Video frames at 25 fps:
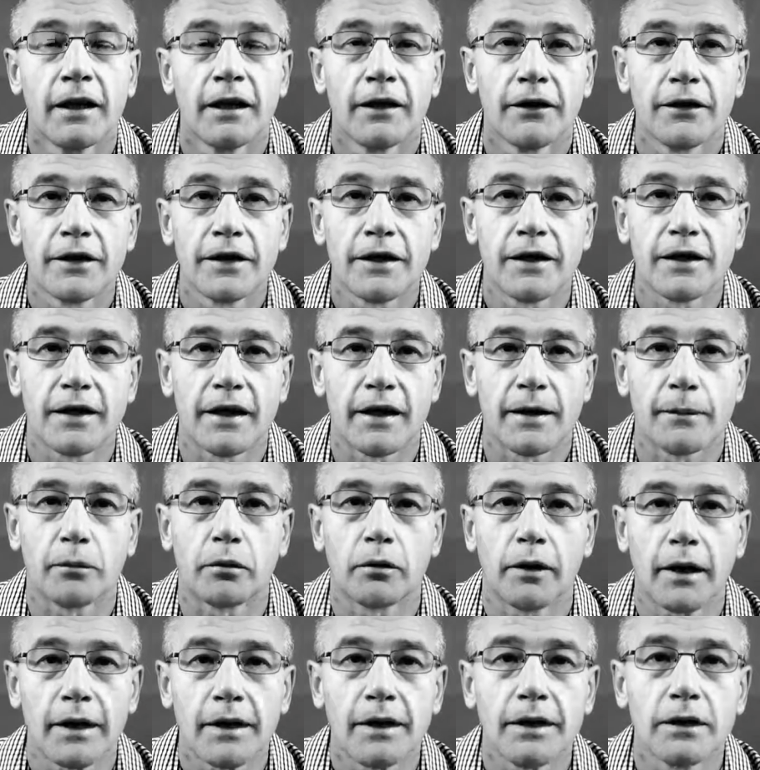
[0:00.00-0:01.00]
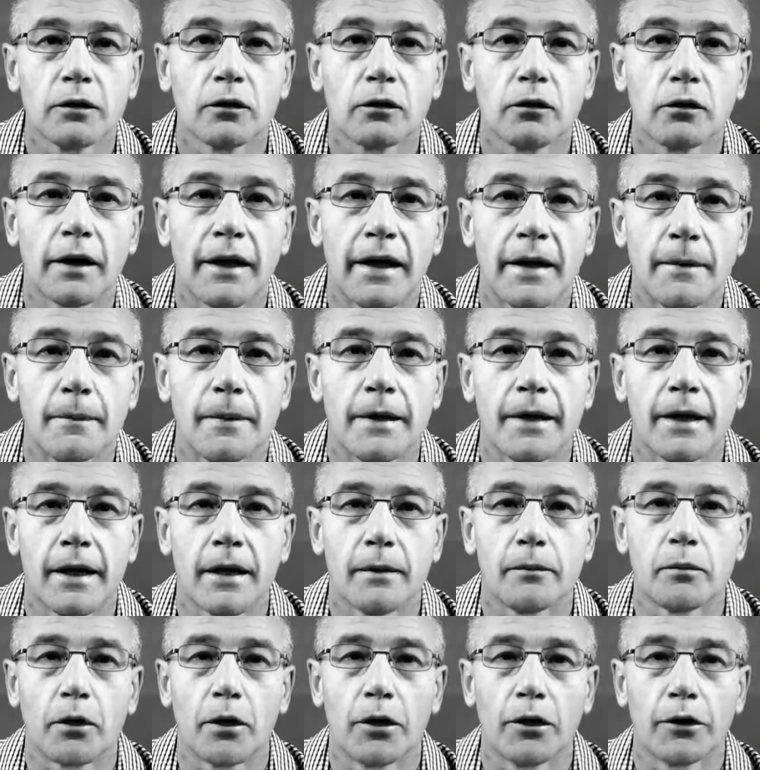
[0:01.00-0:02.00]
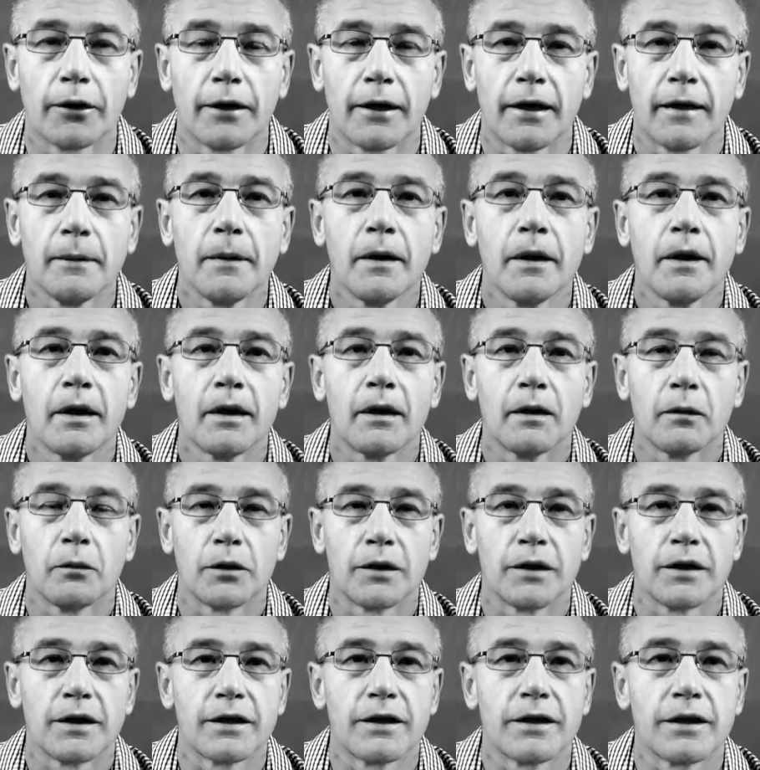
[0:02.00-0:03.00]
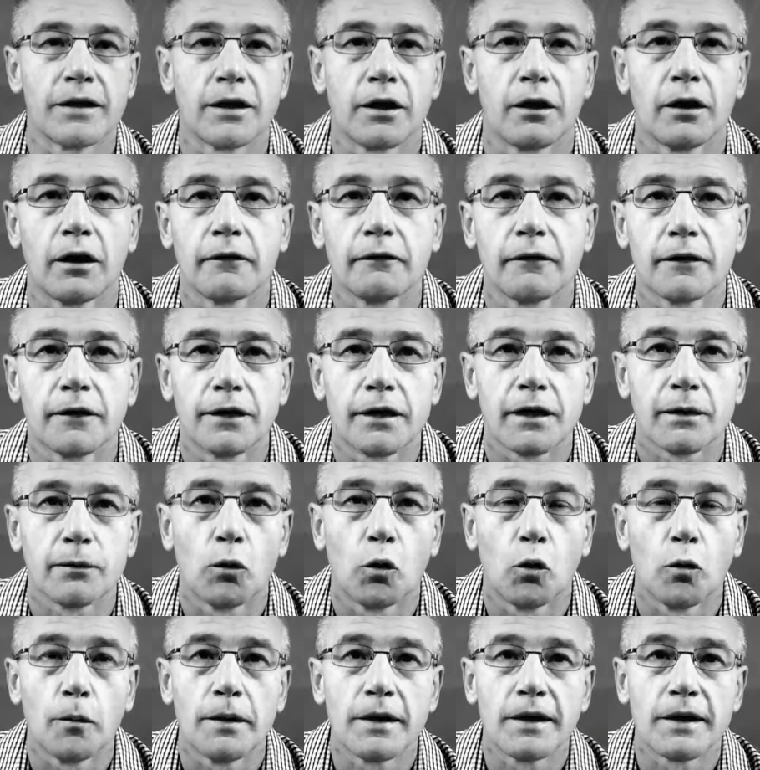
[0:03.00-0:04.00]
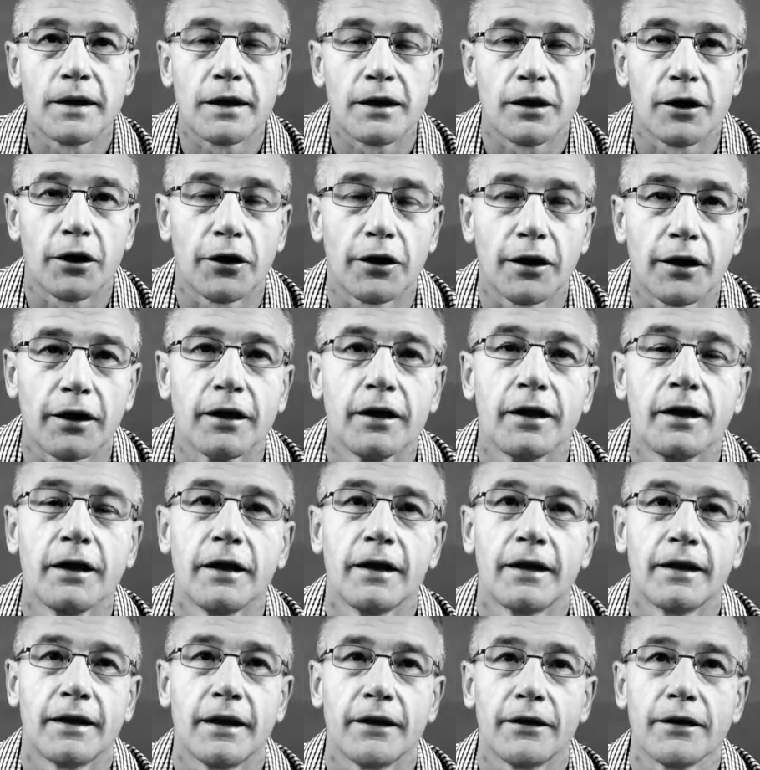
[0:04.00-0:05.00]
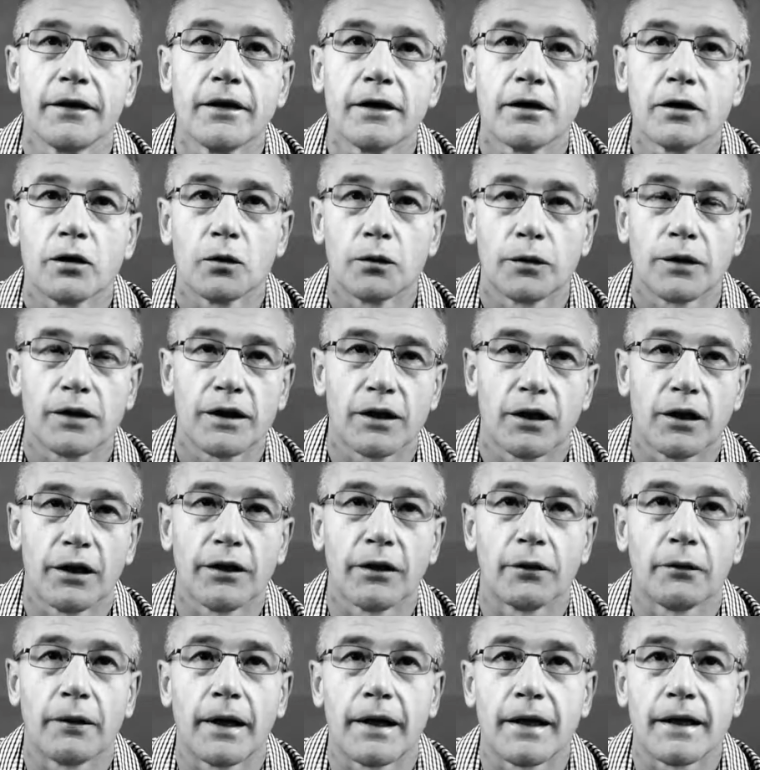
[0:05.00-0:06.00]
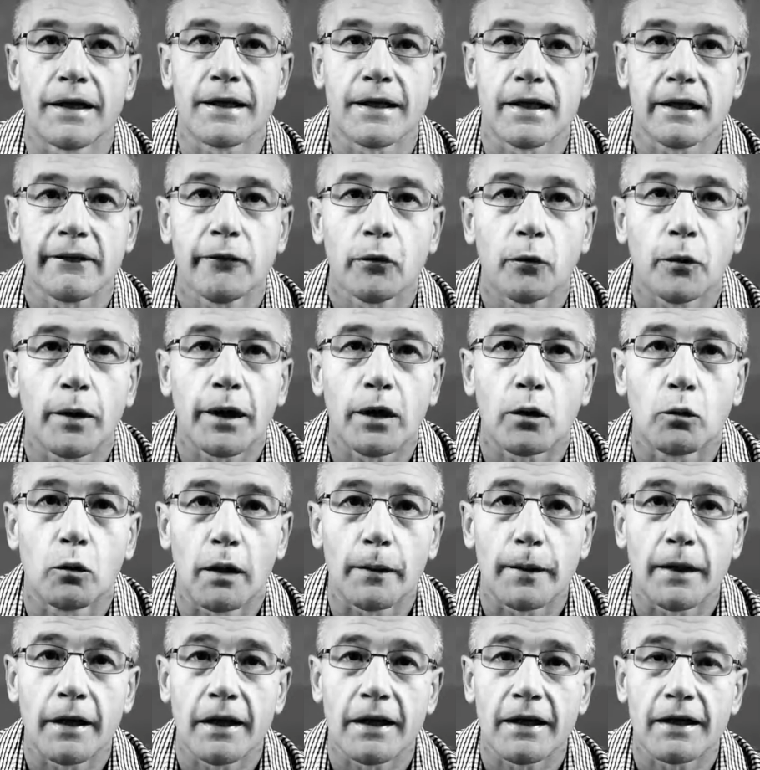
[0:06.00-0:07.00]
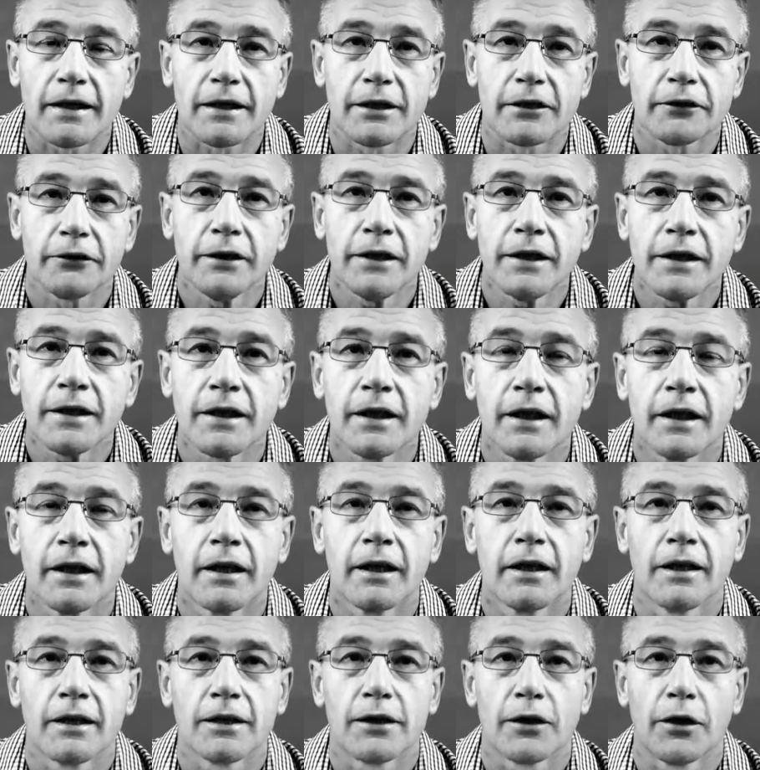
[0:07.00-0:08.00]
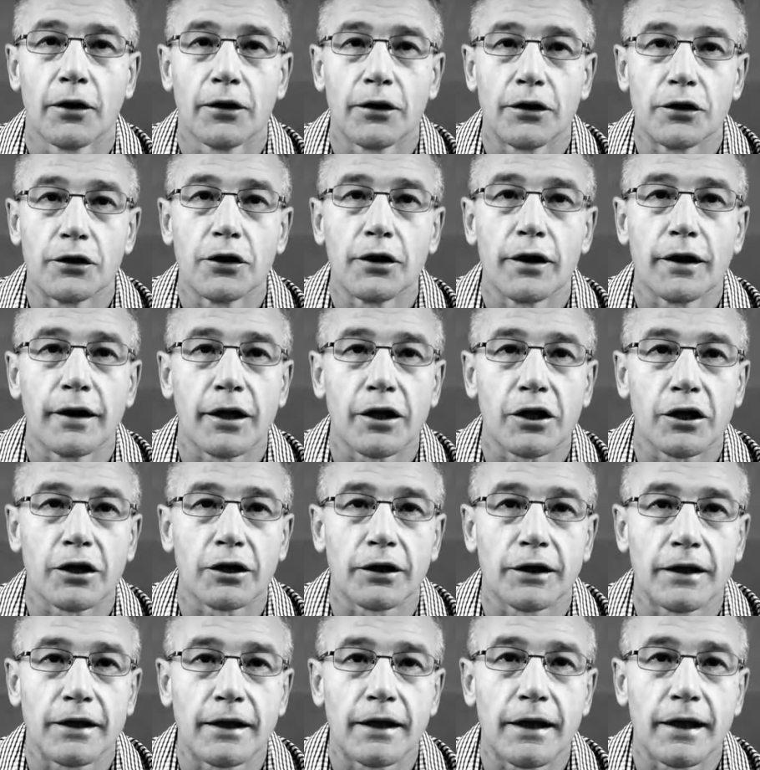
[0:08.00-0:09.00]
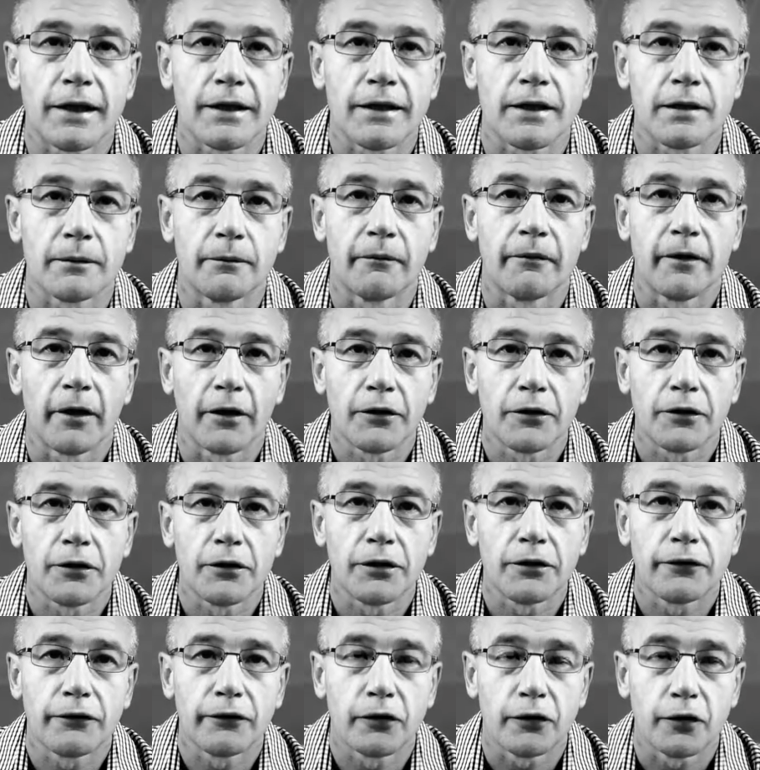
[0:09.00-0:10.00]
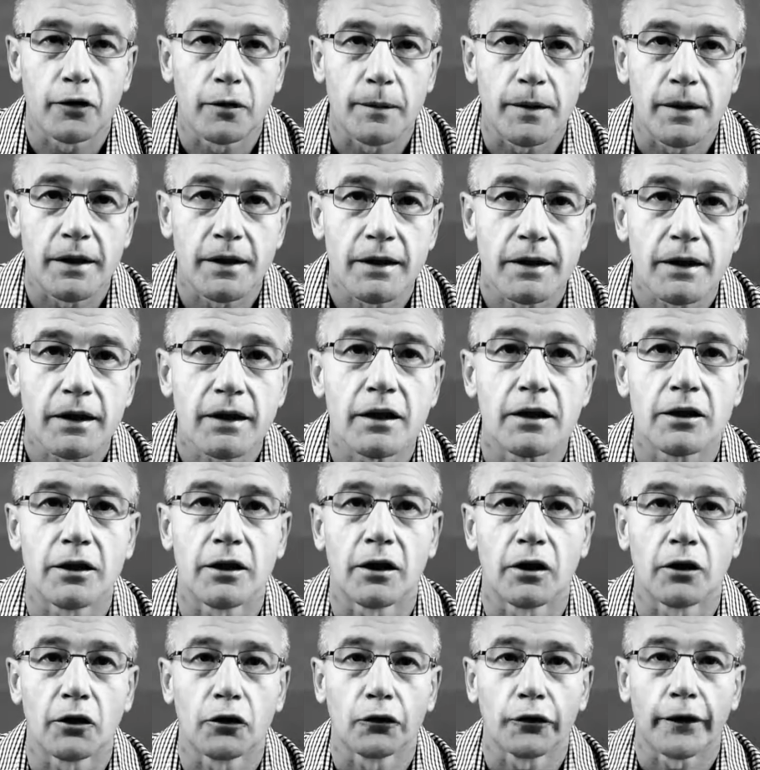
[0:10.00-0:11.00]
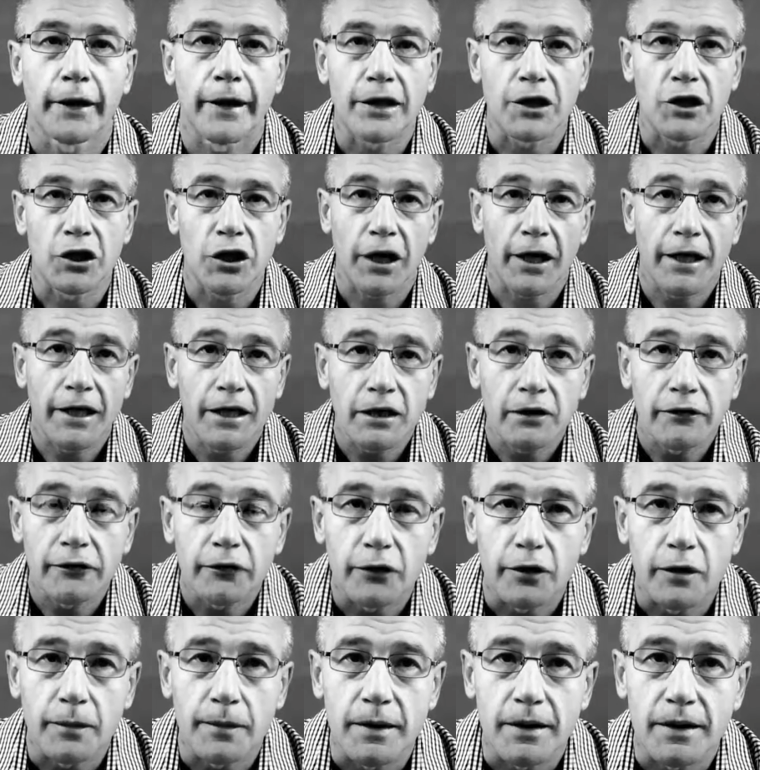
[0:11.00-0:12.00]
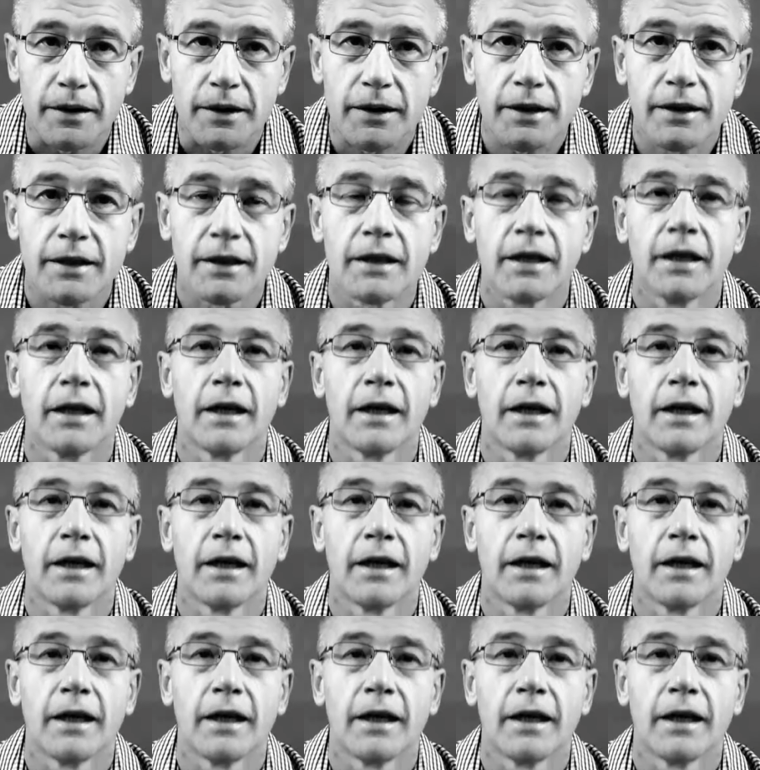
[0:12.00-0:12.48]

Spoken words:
this is a practical MBA program which is designed for the small business owner. Now, this is all designed around a 7-week webinar series so that you can actually get some value for your business, you can create change for your business,